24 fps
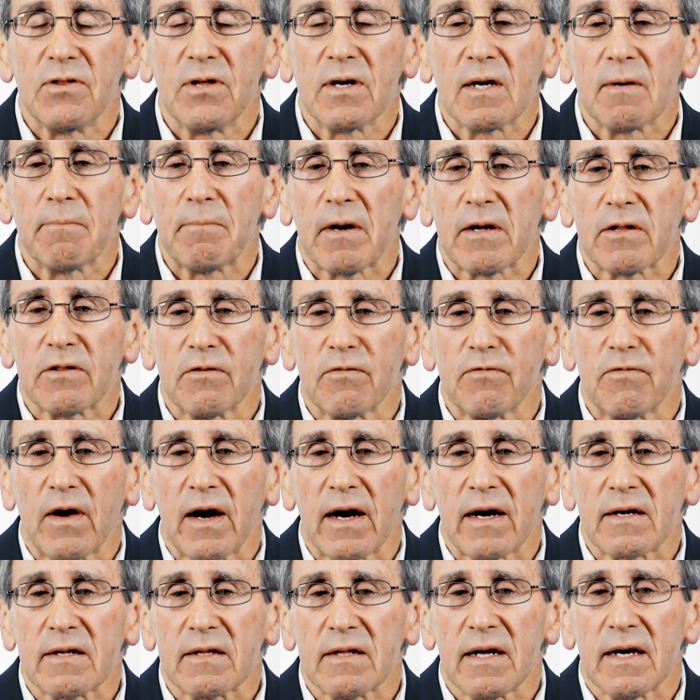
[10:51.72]
think about the
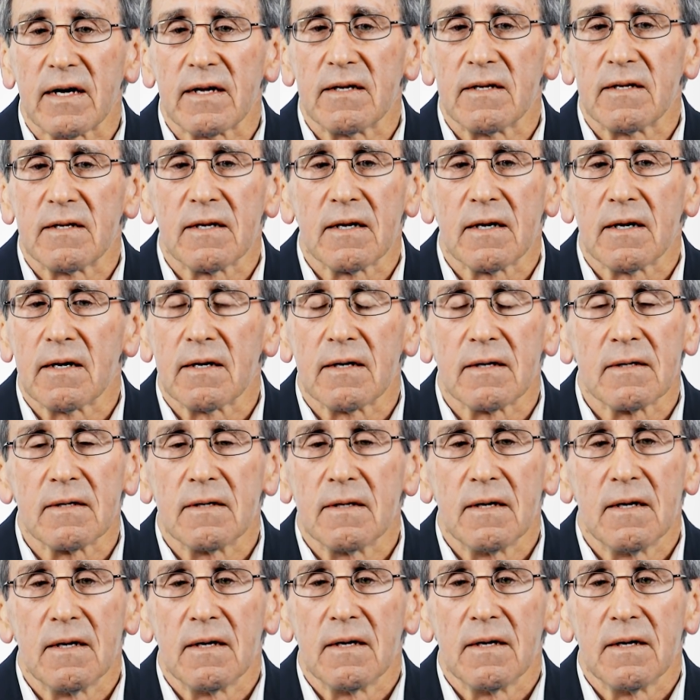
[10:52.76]
fact that
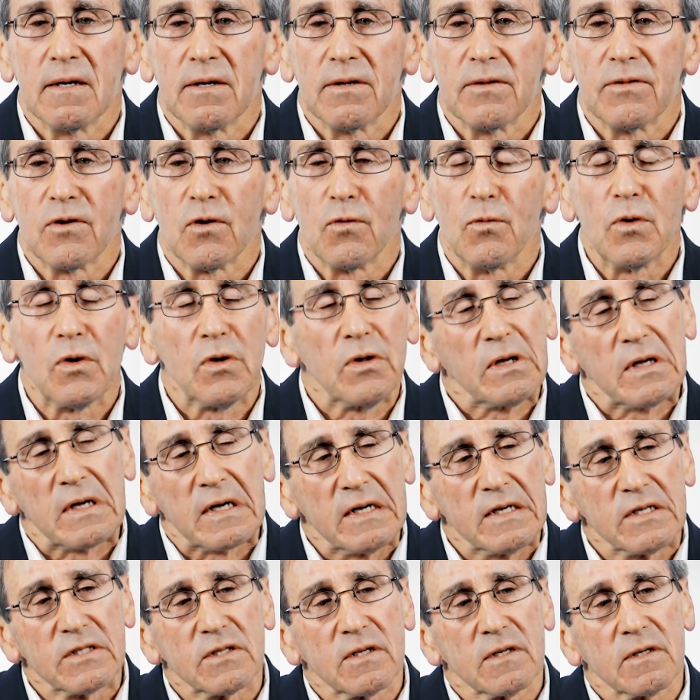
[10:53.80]
there really
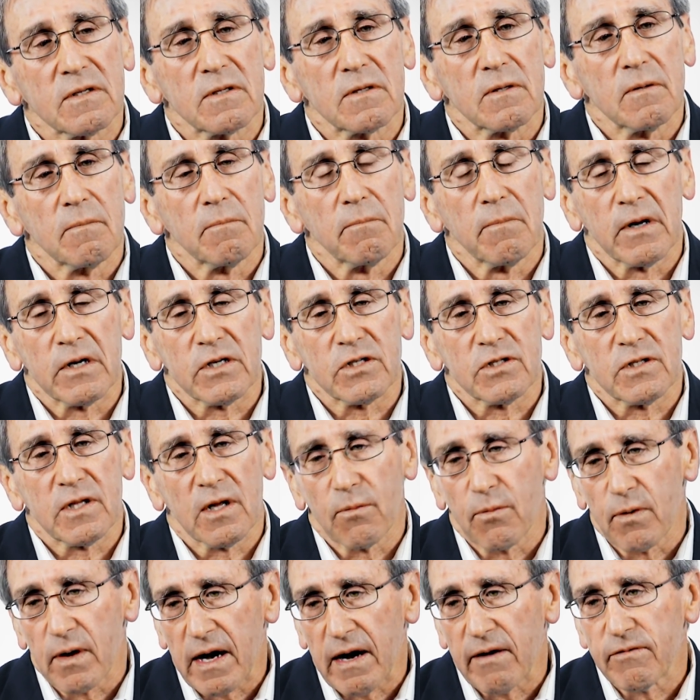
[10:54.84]
isn't much
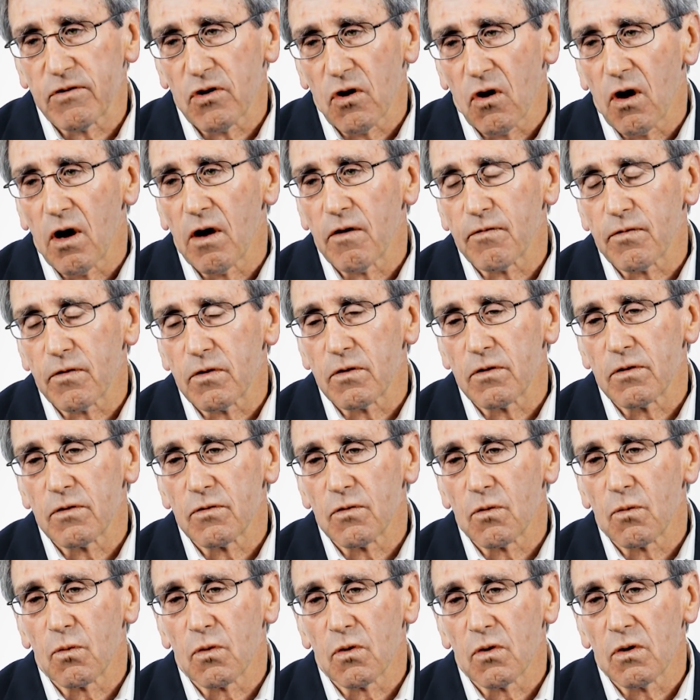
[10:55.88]
that we have to offer
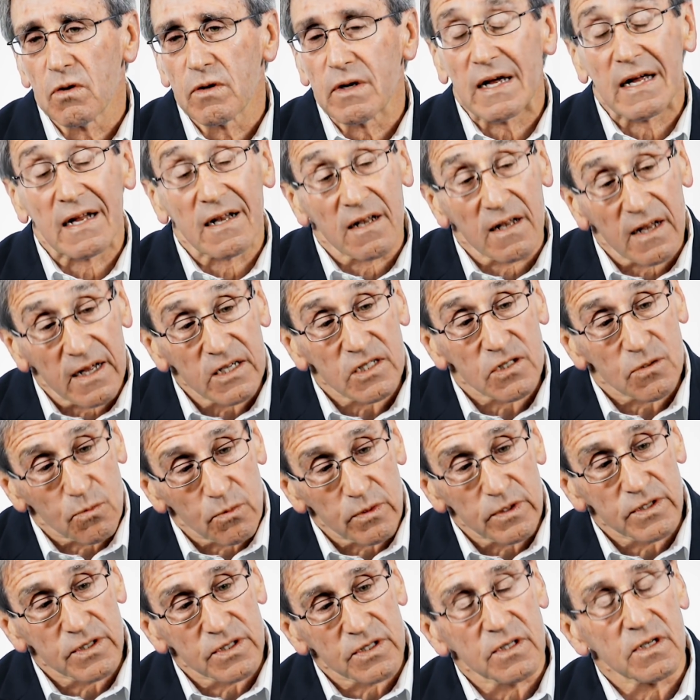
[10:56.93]
the world unless
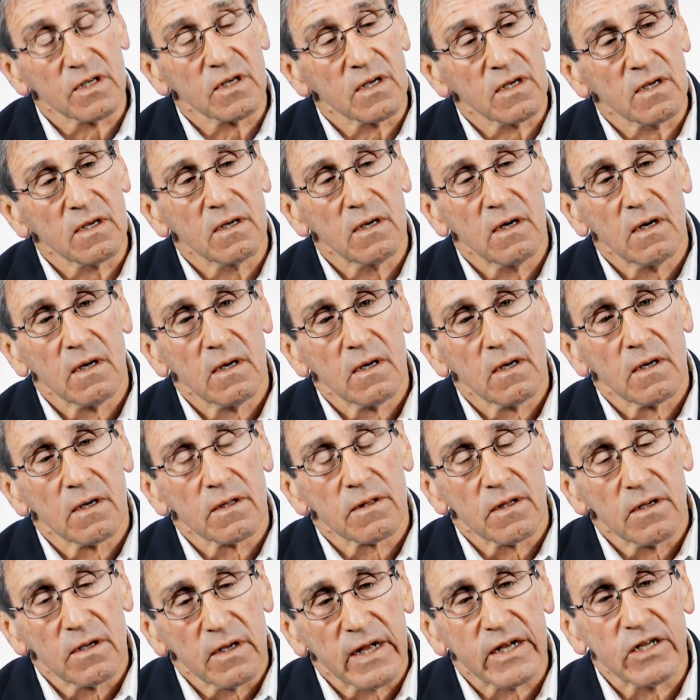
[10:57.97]
we see
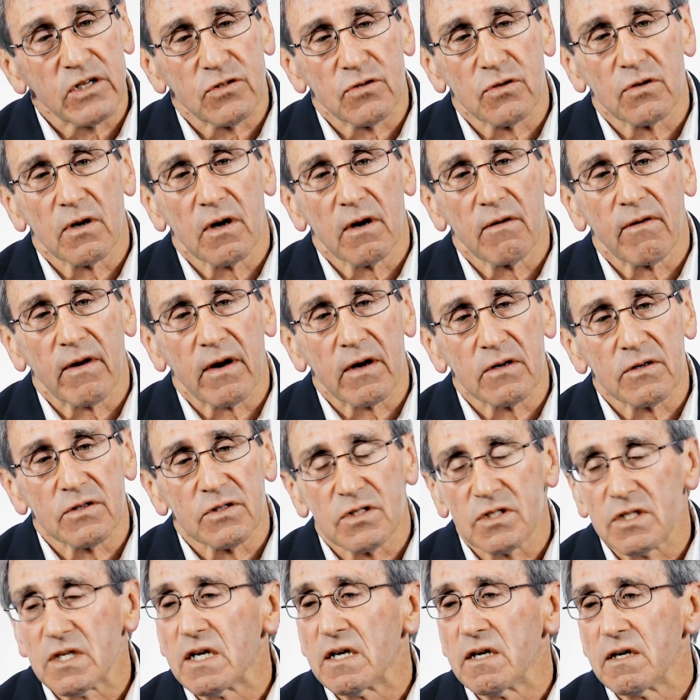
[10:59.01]
the nature of our
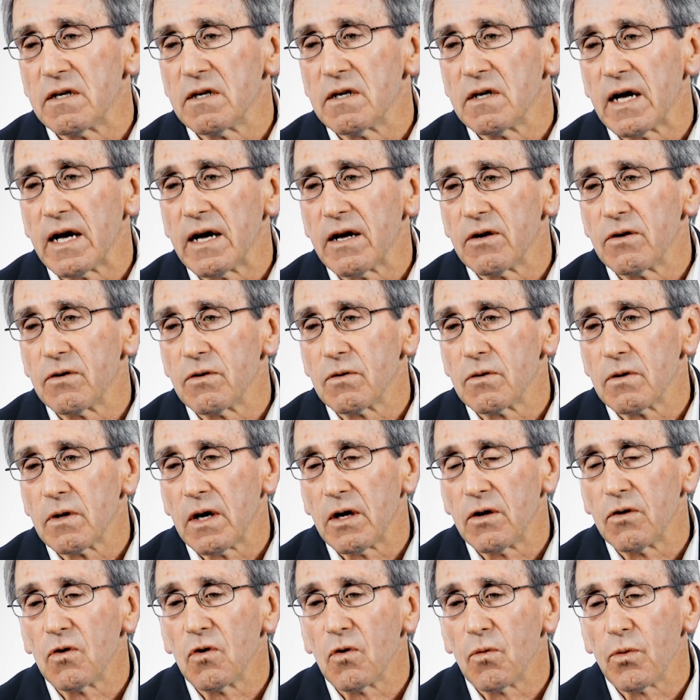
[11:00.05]
sin
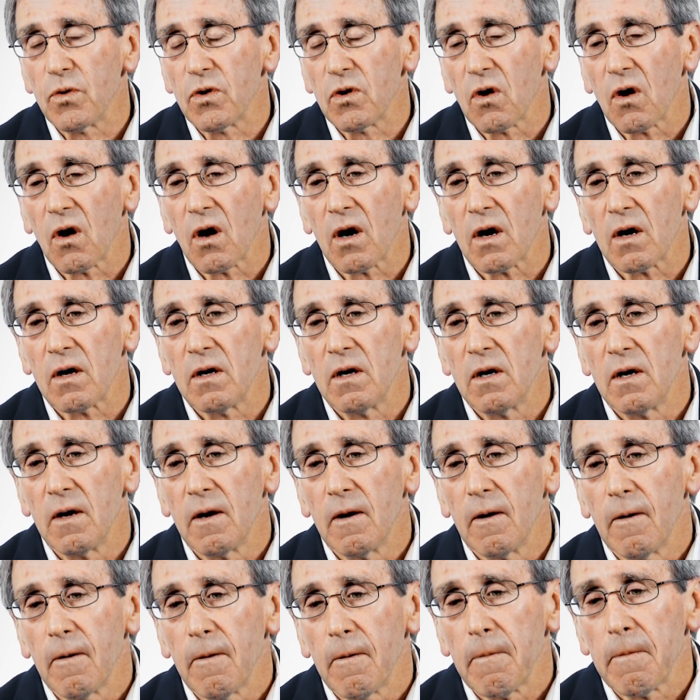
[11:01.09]
and who we are.
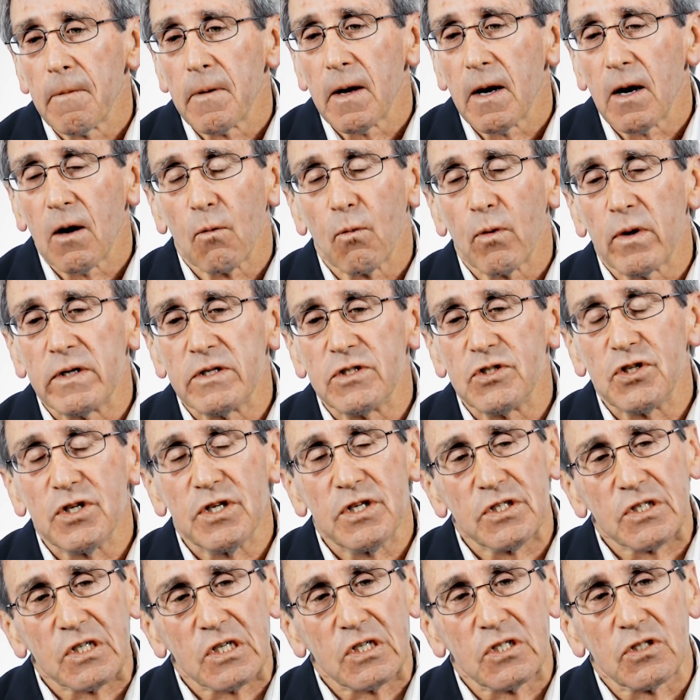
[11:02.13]
When
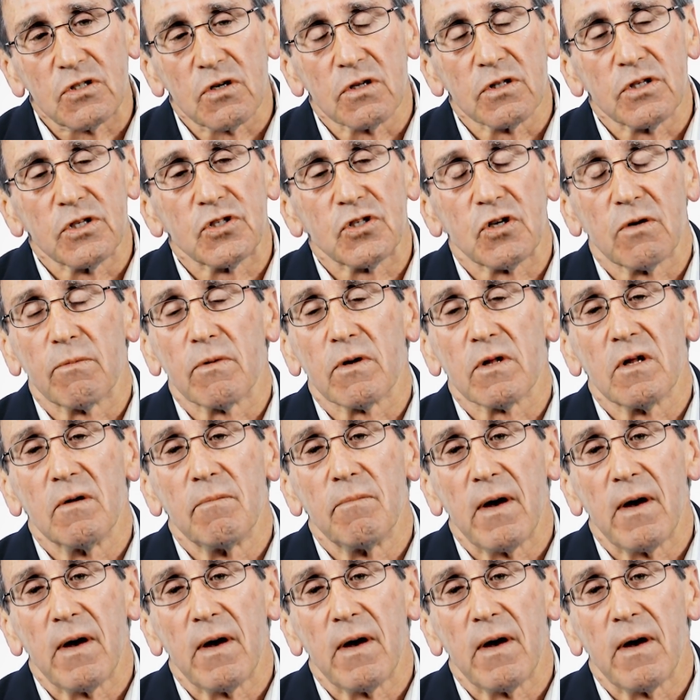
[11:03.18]
Jesus on the Sermon on the